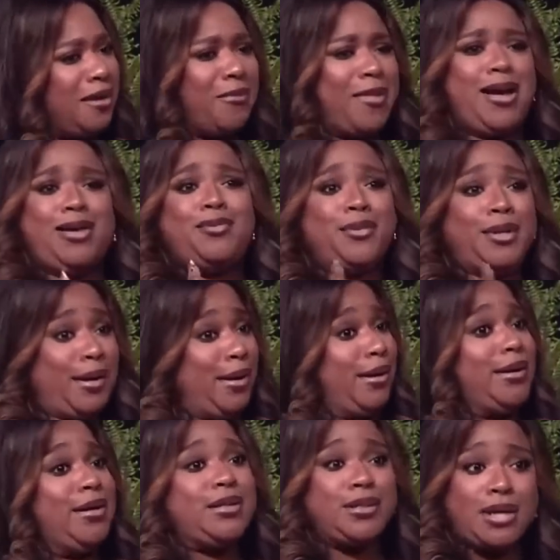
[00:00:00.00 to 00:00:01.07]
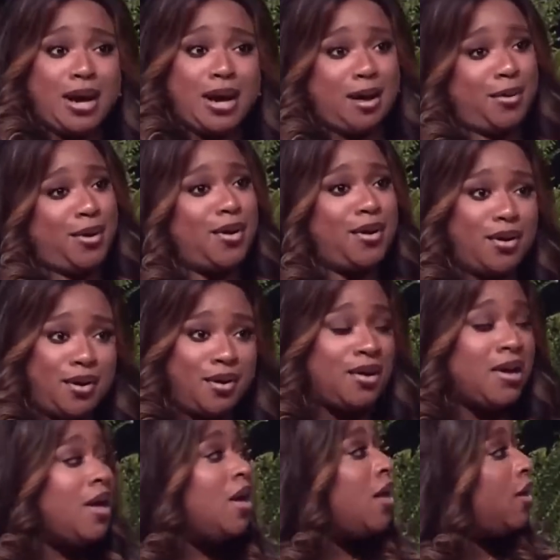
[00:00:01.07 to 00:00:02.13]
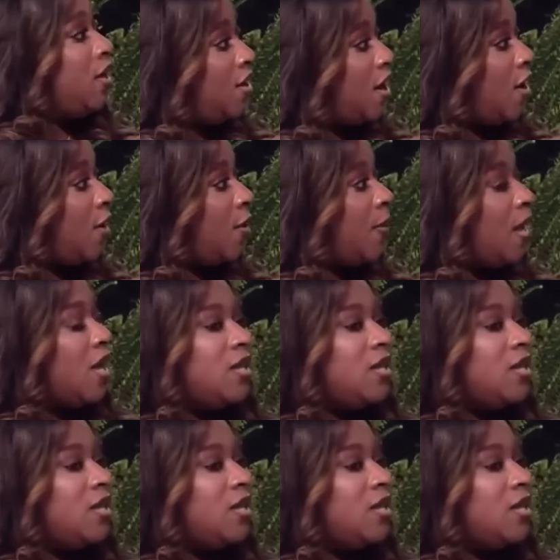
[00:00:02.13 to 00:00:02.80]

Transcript: Ma, you did a good job, girl. You know?